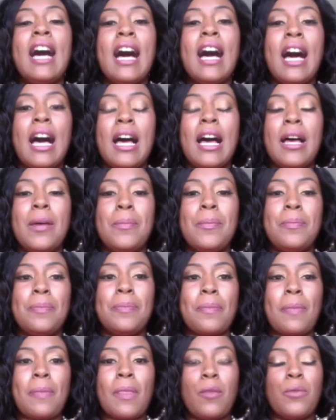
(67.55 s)

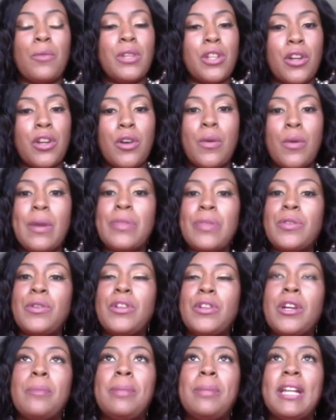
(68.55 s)
when you're going
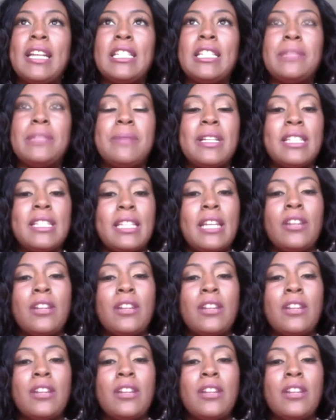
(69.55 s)
through your placements,